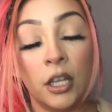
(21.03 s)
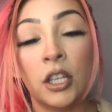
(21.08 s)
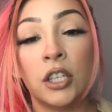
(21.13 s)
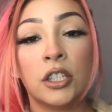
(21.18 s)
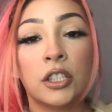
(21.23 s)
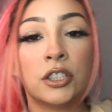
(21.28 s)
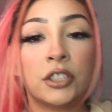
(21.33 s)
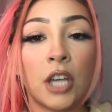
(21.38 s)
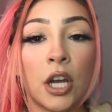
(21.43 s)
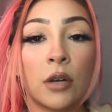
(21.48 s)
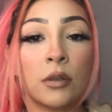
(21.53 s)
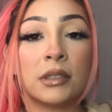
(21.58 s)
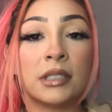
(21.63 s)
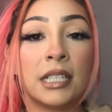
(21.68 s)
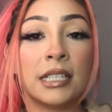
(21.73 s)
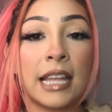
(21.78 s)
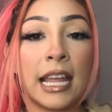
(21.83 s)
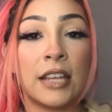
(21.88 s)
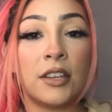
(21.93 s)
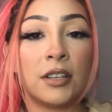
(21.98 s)
So
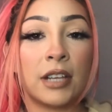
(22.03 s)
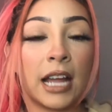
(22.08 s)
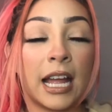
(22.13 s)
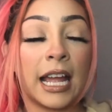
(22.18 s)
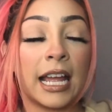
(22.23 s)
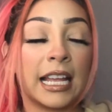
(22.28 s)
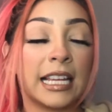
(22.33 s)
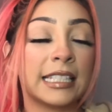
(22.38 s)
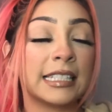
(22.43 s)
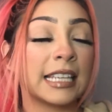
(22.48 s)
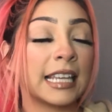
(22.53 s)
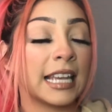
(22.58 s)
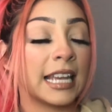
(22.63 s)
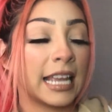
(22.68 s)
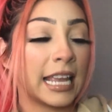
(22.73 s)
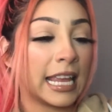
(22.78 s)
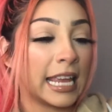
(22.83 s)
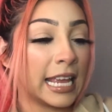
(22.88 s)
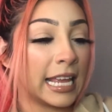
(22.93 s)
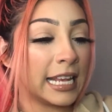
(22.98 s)
today you guys,
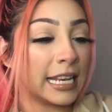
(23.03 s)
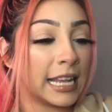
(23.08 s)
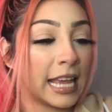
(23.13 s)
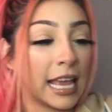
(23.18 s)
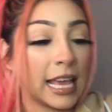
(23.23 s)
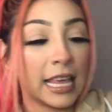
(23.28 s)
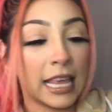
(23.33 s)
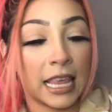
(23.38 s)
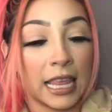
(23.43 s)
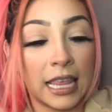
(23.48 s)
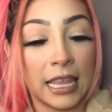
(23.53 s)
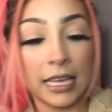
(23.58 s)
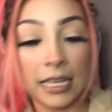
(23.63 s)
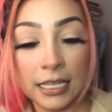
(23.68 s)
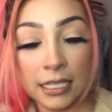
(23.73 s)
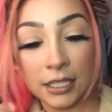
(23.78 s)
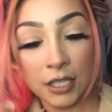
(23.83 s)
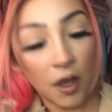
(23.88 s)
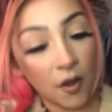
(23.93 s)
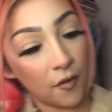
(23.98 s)
in
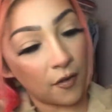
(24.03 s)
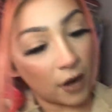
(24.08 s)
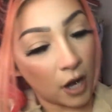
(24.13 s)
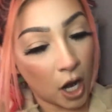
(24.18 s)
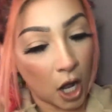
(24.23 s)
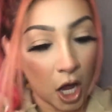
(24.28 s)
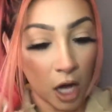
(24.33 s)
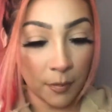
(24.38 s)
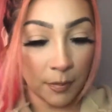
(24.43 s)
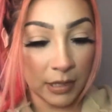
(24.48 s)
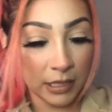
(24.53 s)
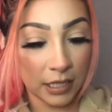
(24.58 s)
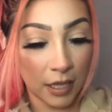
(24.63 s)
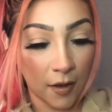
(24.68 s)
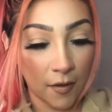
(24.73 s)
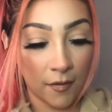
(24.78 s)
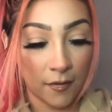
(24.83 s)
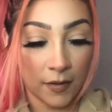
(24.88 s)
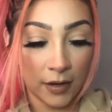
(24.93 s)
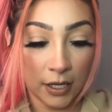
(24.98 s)
this Vlogmas
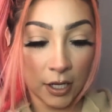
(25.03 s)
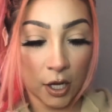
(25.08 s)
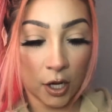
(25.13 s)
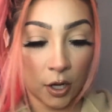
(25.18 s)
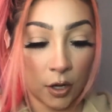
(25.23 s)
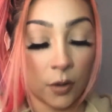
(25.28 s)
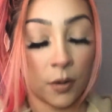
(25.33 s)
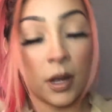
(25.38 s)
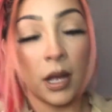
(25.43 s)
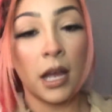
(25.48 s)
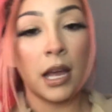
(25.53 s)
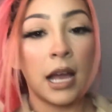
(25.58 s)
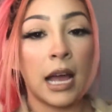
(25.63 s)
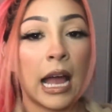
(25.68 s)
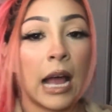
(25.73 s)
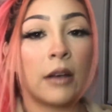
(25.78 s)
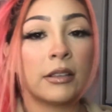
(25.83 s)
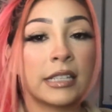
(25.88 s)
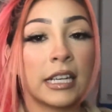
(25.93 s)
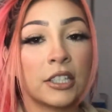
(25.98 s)
video,
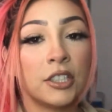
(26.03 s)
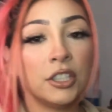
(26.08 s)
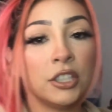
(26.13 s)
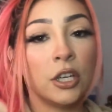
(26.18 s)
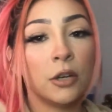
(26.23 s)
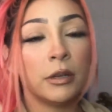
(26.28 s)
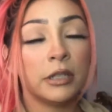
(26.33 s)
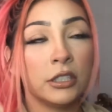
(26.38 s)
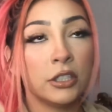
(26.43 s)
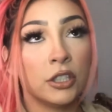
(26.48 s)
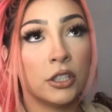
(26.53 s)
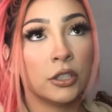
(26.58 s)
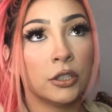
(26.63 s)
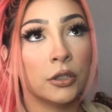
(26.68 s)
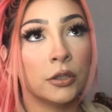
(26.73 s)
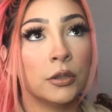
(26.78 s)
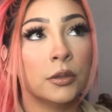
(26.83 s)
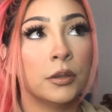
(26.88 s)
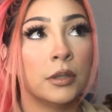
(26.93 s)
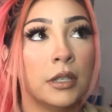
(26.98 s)
I was actually going
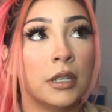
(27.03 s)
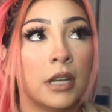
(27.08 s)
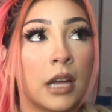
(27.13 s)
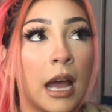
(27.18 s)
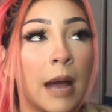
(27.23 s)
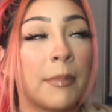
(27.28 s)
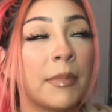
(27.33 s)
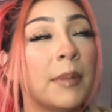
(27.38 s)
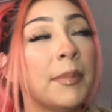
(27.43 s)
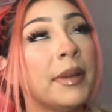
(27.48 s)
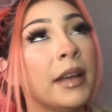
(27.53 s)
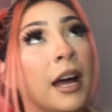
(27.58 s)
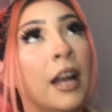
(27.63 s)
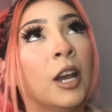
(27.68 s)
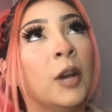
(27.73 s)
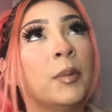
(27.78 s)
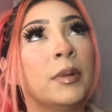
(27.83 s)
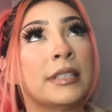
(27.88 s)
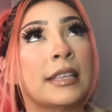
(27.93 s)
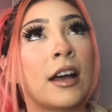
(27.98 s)
to, I'm going to be
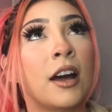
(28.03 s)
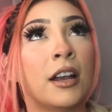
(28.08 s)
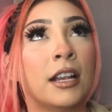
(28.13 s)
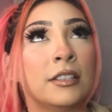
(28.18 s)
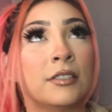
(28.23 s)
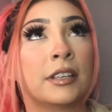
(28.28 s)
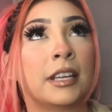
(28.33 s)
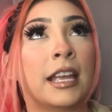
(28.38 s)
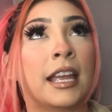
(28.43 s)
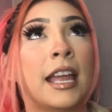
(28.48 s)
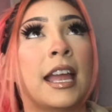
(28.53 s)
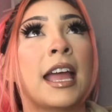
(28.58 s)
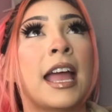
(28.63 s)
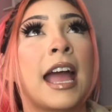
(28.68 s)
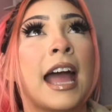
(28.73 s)
100% honest, okay?